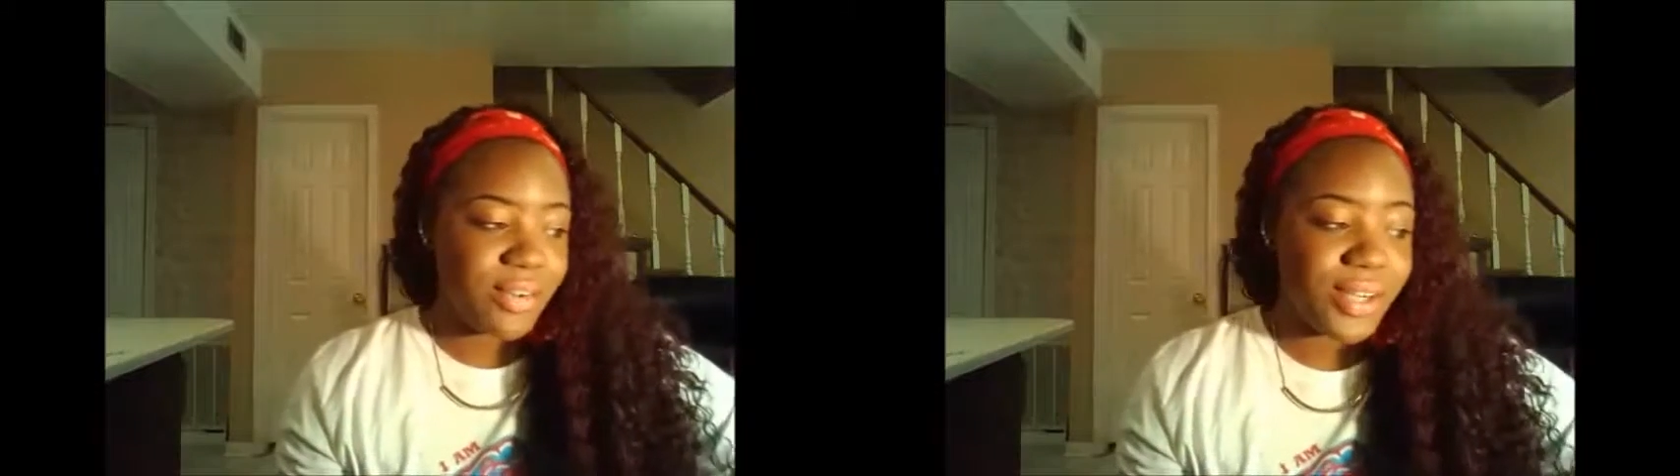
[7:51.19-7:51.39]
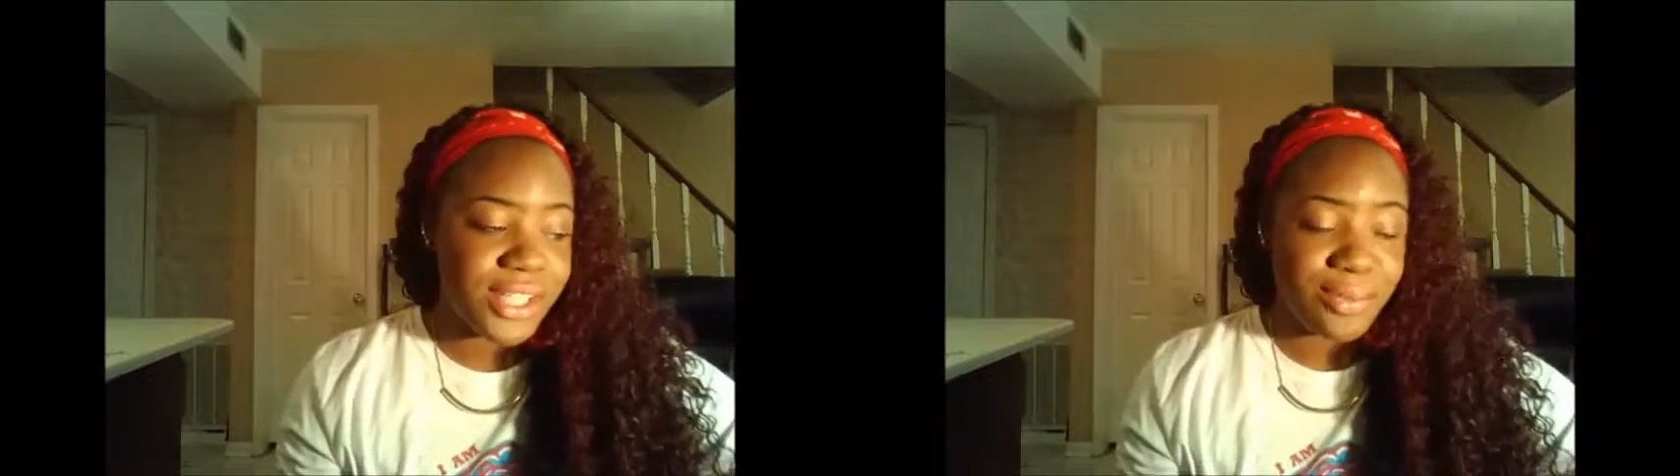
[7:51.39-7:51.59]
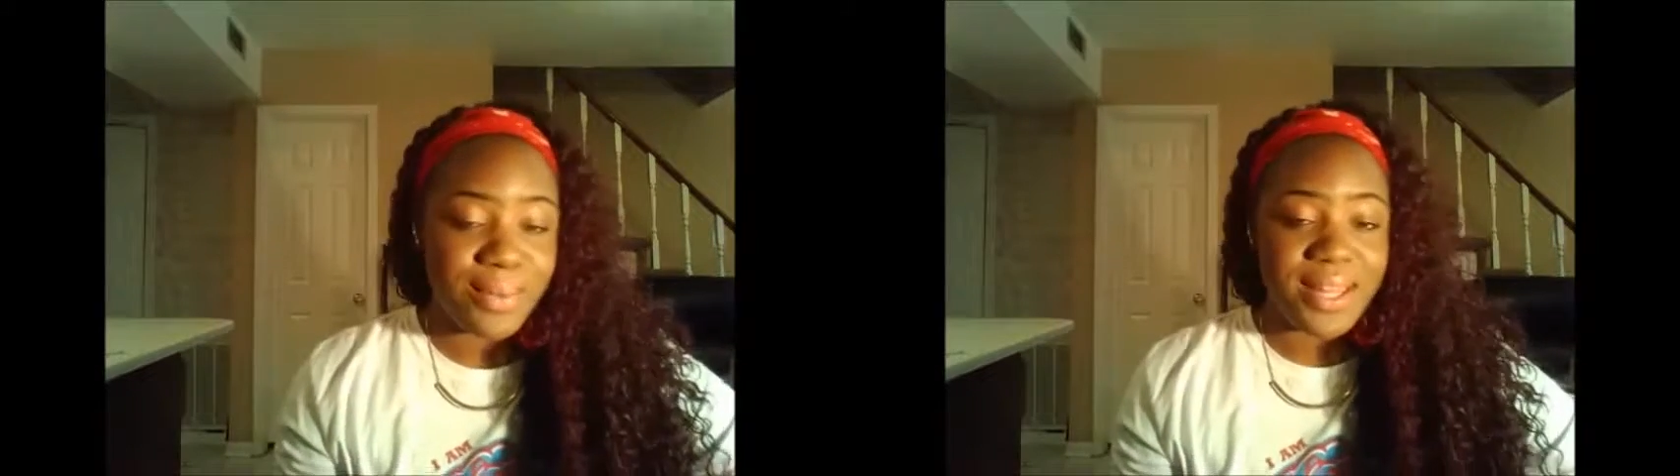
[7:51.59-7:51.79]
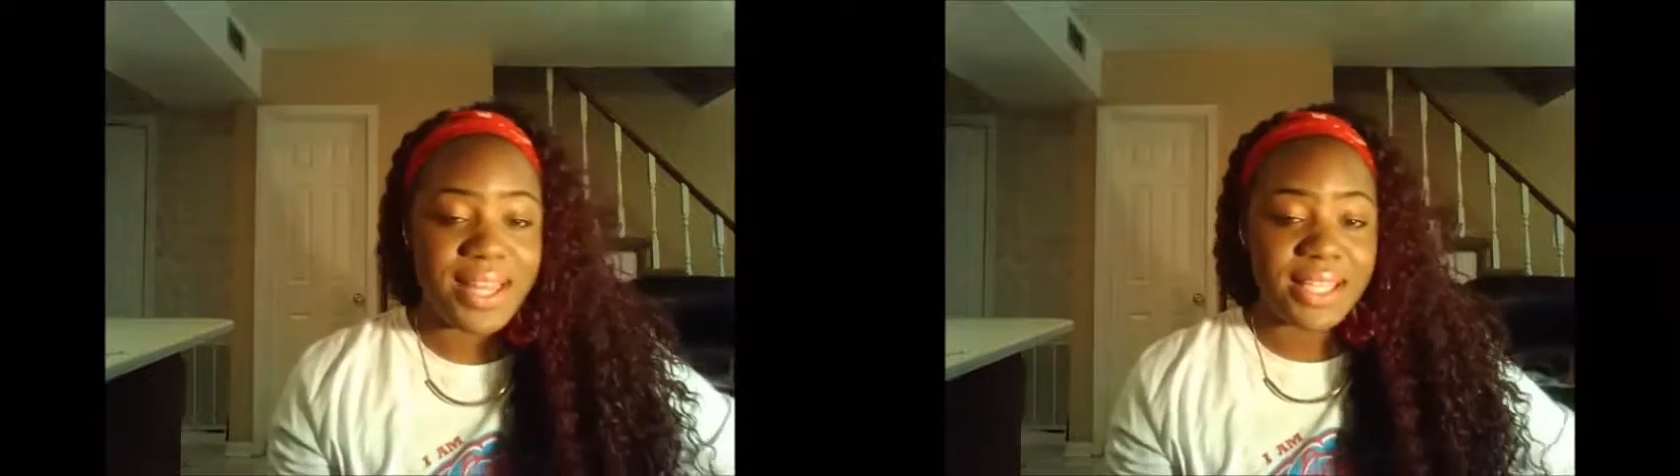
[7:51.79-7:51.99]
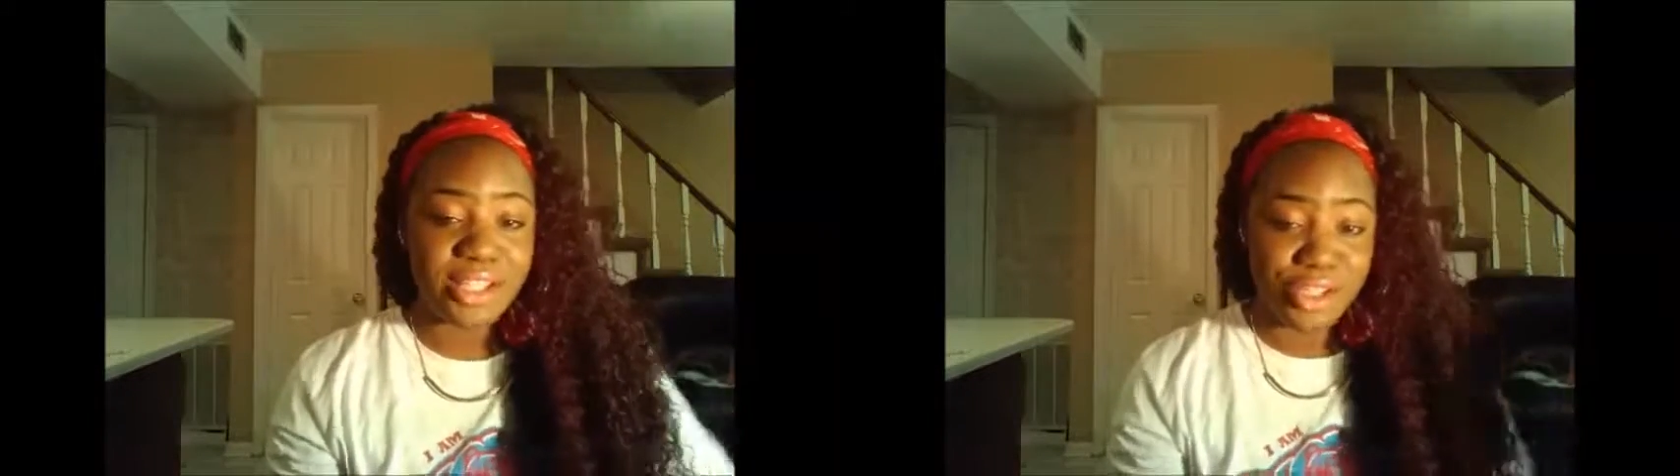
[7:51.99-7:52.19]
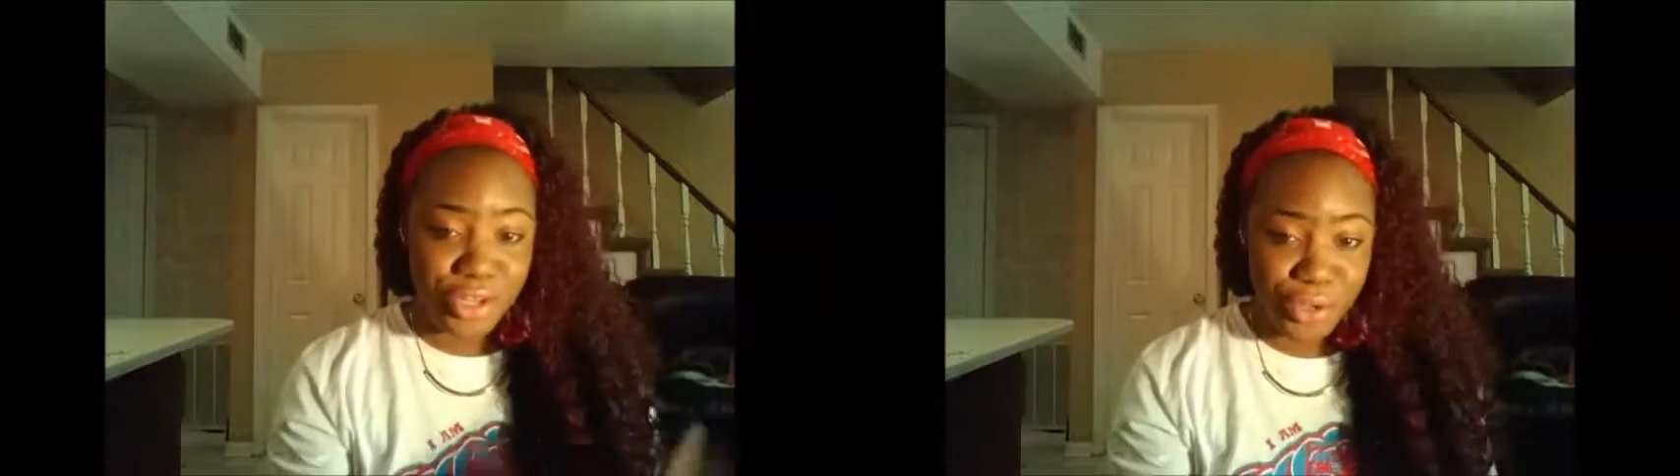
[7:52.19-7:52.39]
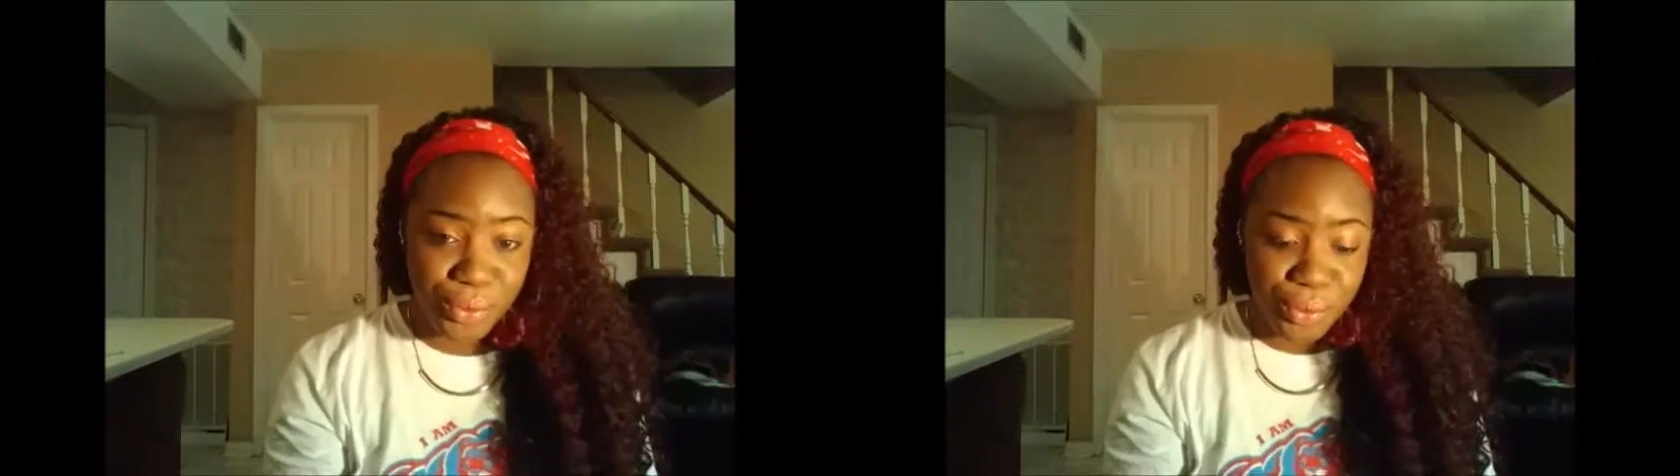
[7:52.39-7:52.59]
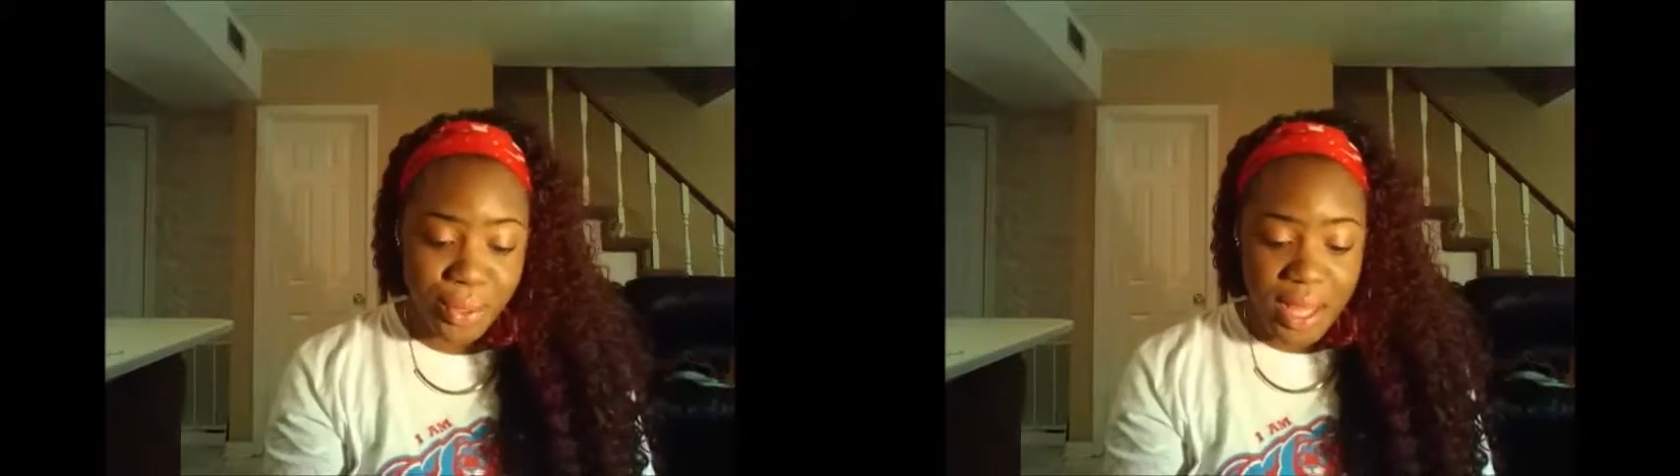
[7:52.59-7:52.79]
going to be this
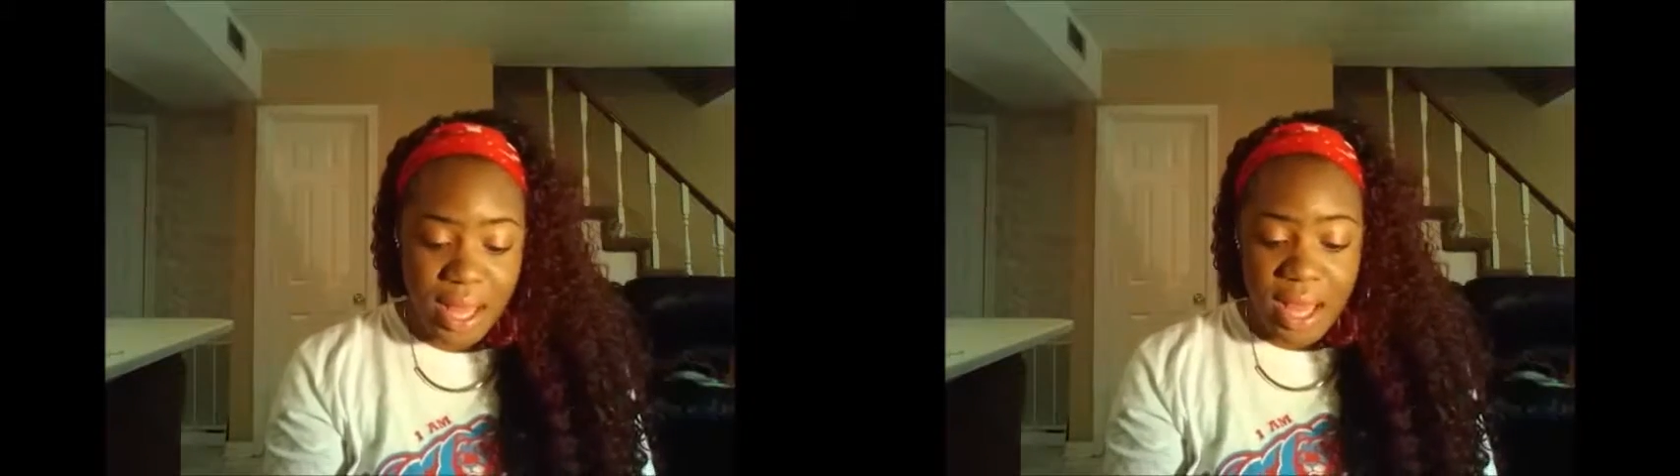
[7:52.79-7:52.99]
new